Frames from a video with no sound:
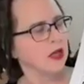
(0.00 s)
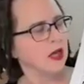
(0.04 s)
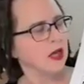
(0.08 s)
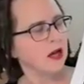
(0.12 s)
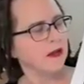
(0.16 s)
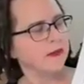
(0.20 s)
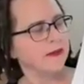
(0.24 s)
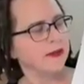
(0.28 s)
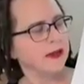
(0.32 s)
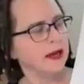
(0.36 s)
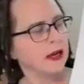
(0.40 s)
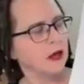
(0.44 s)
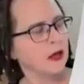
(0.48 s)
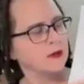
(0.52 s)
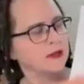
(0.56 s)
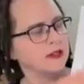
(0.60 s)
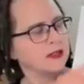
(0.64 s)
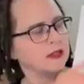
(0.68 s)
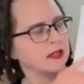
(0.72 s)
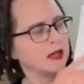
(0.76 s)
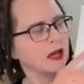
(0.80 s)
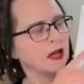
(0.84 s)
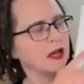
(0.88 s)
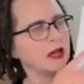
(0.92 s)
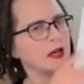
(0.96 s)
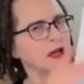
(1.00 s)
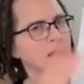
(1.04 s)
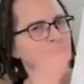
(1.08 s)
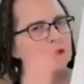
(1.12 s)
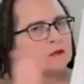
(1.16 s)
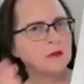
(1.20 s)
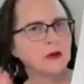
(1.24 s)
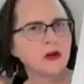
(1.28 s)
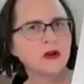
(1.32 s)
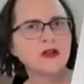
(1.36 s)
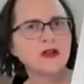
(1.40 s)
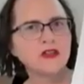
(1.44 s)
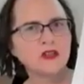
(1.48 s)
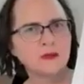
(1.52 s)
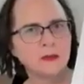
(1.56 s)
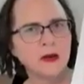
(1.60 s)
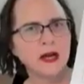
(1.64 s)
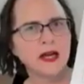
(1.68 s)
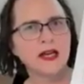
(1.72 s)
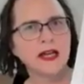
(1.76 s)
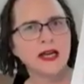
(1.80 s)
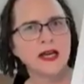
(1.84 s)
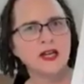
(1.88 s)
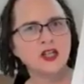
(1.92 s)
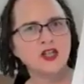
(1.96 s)
And then I'll say, because
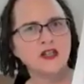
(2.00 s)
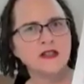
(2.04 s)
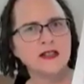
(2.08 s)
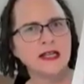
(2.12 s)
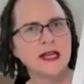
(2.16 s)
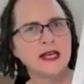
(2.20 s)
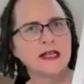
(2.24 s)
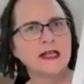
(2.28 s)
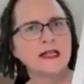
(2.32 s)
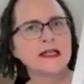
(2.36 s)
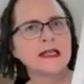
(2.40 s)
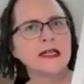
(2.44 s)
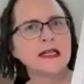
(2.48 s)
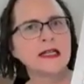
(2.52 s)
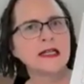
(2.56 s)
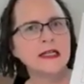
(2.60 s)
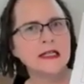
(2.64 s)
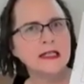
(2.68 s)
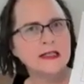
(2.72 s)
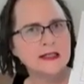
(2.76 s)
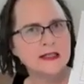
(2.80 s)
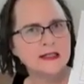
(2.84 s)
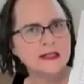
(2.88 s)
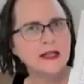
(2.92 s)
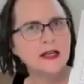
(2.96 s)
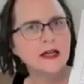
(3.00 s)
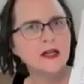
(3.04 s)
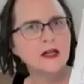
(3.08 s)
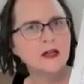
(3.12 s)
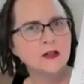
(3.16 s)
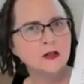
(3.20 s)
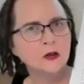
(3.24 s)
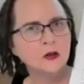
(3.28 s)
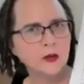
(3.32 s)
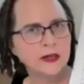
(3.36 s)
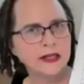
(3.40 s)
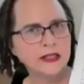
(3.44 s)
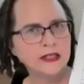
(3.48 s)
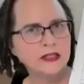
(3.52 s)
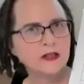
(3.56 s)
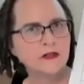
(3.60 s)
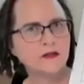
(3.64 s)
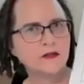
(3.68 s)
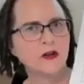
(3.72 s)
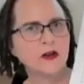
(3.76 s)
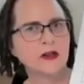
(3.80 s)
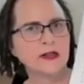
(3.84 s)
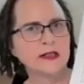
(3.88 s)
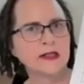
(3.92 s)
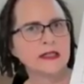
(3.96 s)
by now she's had at least 20
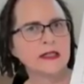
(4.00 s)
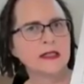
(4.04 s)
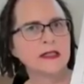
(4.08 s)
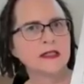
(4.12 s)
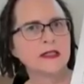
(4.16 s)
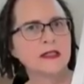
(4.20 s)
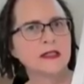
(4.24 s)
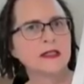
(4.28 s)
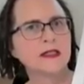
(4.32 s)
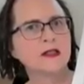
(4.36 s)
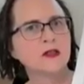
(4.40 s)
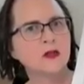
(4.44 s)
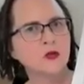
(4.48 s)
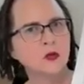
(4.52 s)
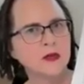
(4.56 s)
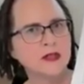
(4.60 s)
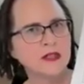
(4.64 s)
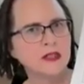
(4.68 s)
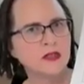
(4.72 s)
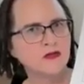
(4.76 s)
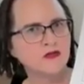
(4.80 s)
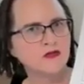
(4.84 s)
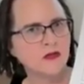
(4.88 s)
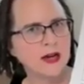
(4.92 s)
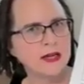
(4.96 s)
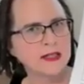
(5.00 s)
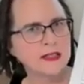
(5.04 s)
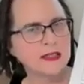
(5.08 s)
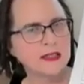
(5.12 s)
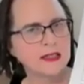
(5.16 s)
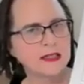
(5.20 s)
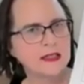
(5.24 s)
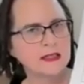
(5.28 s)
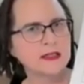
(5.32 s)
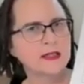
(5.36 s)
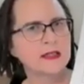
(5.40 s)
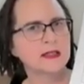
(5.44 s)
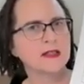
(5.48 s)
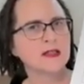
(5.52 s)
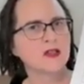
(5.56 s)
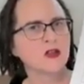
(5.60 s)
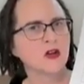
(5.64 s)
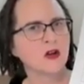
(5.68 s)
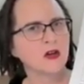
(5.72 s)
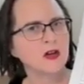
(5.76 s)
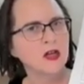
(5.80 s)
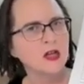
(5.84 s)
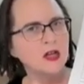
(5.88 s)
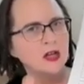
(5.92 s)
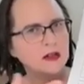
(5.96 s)
phonics lessons and 20 writing lessons,
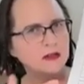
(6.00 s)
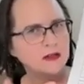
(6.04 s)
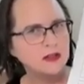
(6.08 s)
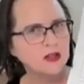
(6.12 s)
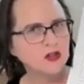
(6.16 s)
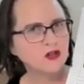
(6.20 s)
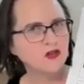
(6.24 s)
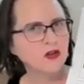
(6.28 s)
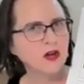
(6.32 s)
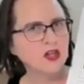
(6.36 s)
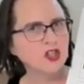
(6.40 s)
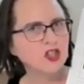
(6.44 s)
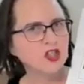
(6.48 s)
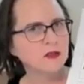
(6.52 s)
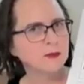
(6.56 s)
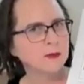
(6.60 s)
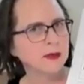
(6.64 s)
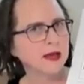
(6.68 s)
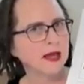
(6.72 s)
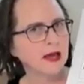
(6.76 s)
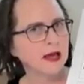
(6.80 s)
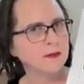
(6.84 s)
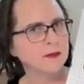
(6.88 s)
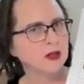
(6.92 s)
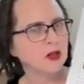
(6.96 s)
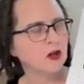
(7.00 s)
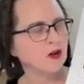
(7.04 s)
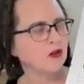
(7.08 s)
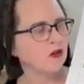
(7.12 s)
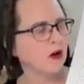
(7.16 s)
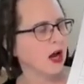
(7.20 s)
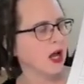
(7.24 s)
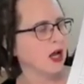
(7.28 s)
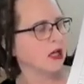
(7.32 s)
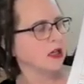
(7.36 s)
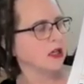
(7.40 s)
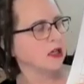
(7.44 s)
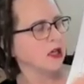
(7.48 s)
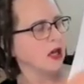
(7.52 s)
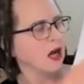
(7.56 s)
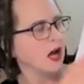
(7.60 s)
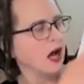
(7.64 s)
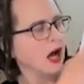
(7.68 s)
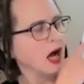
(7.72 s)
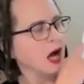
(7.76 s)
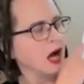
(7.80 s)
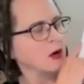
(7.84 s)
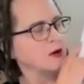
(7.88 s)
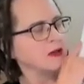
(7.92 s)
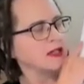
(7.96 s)
so the structure's becoming ingrained,
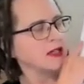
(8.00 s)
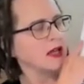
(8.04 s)
I'll